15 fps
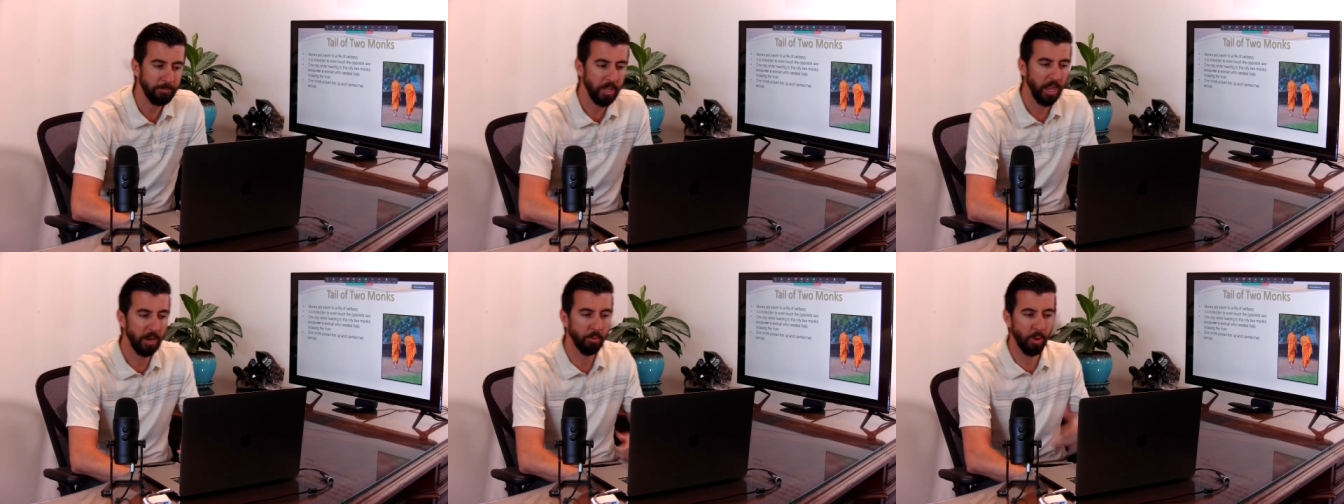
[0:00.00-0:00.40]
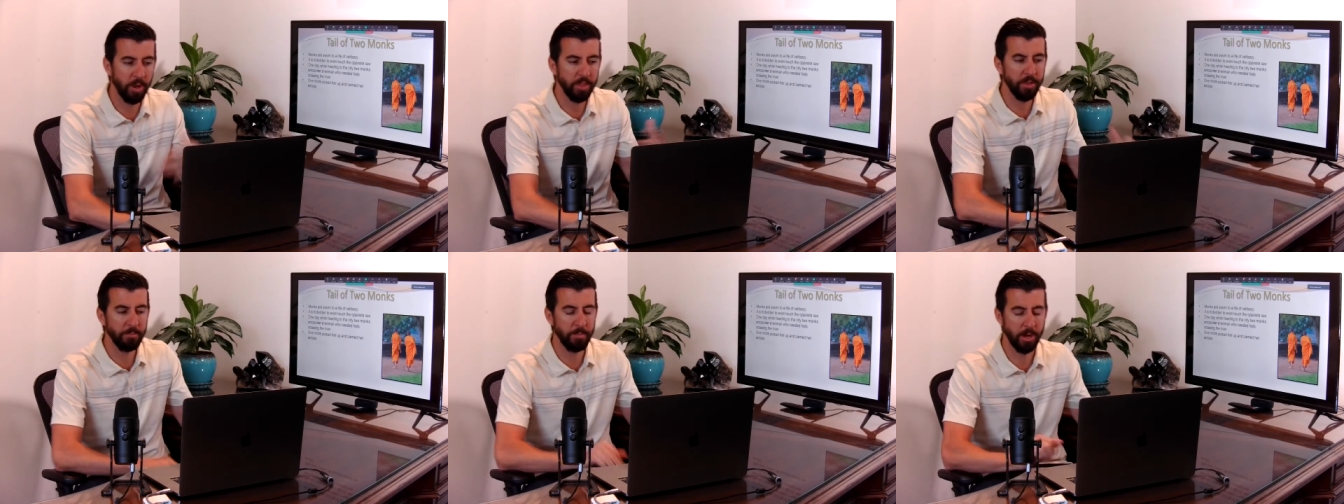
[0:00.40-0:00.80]
And one
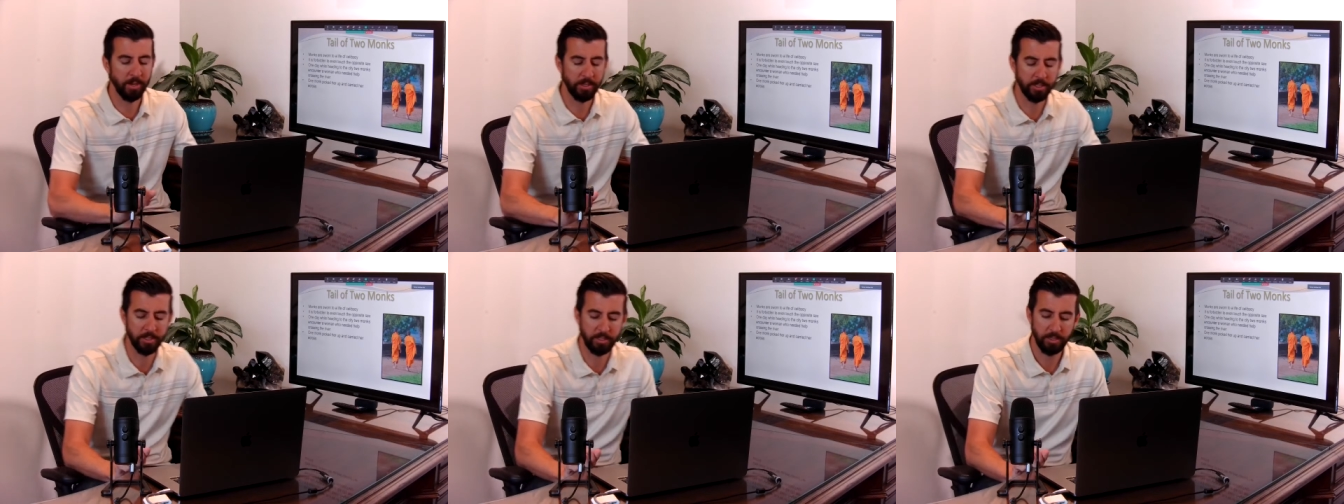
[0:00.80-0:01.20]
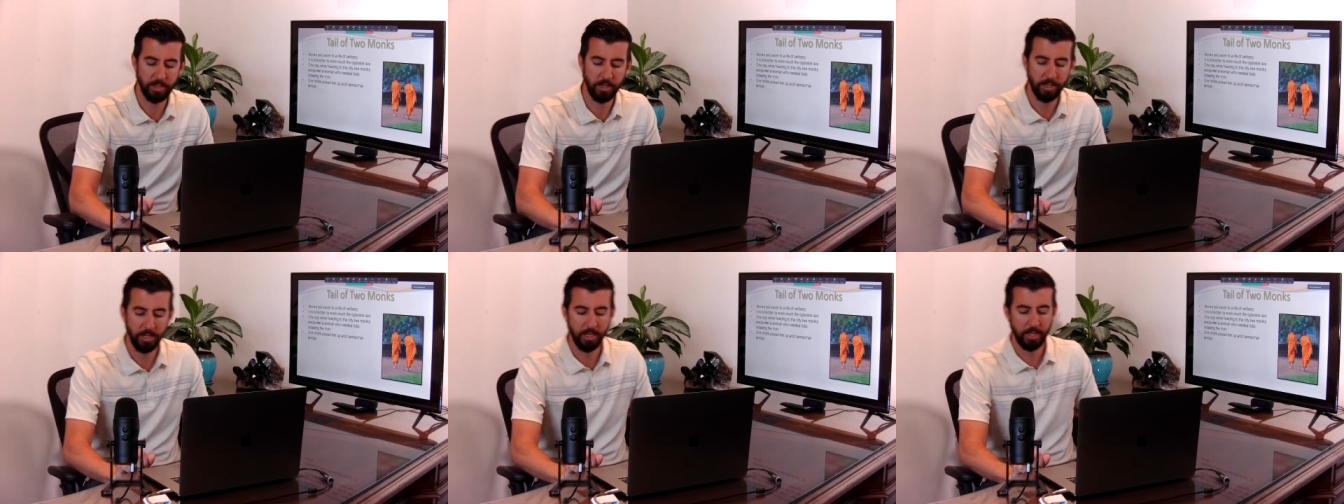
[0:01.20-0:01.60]
of the monks
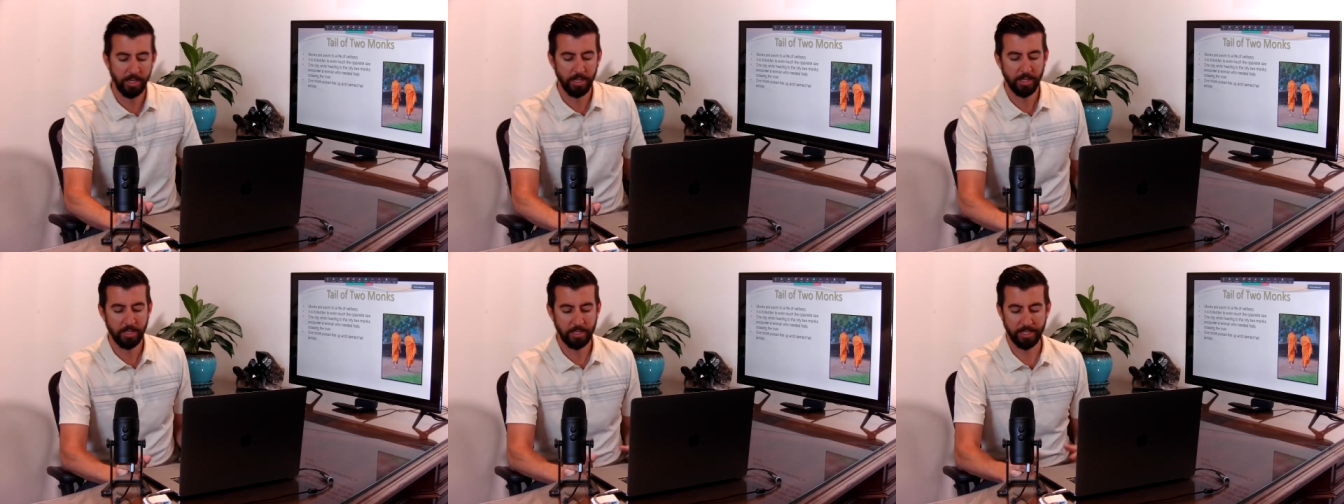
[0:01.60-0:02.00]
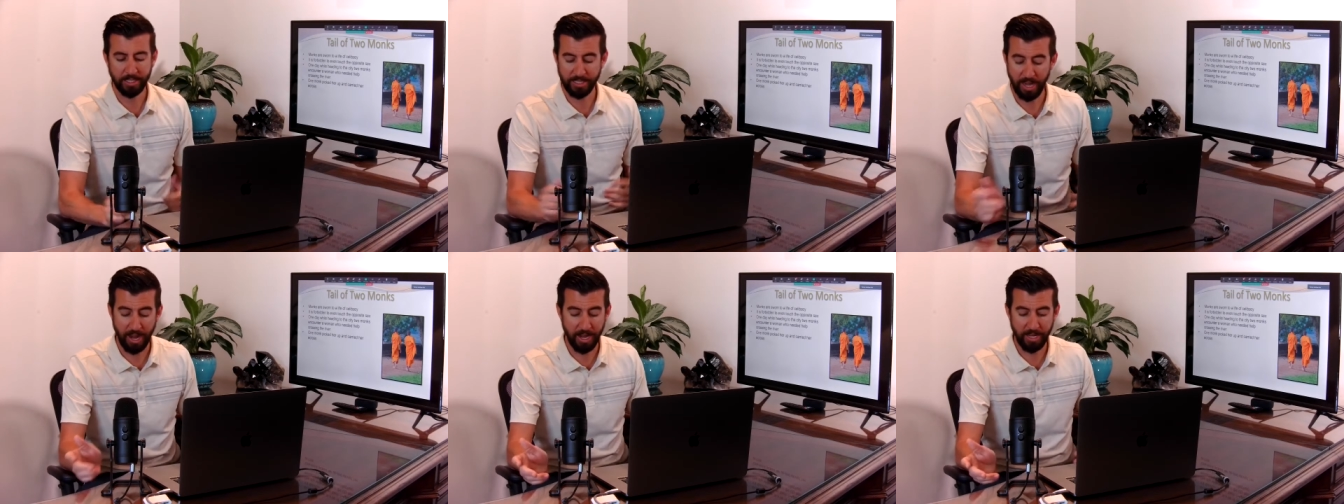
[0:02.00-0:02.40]

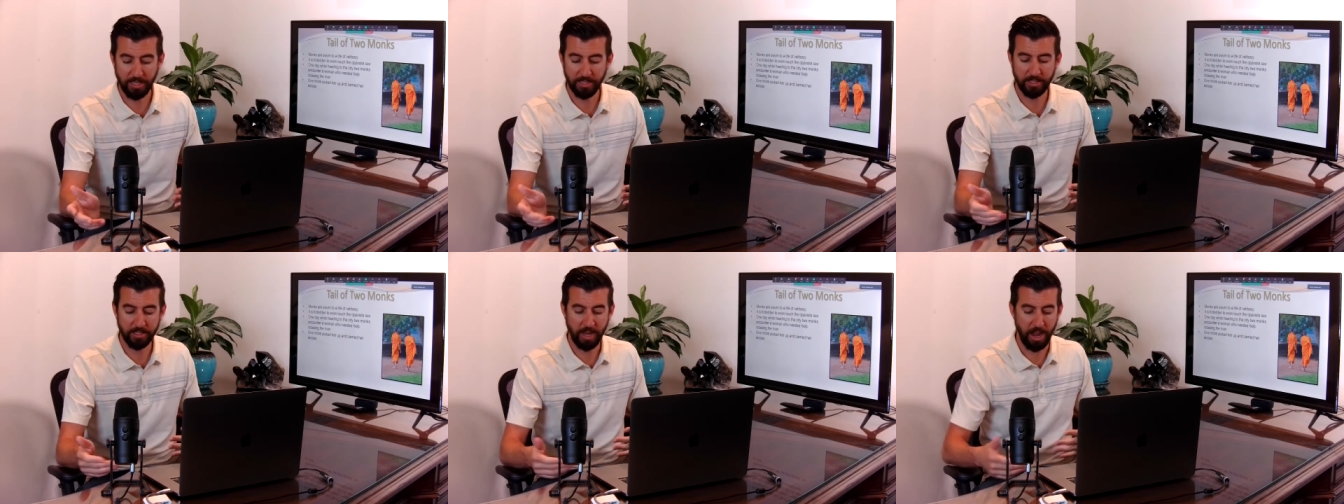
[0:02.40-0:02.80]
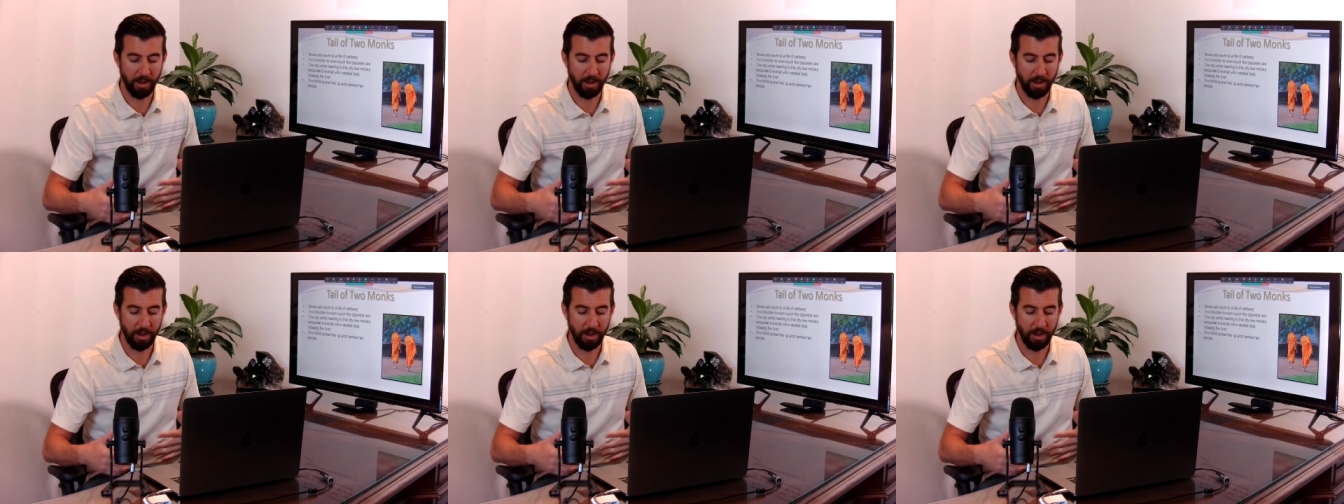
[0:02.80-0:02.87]
decides,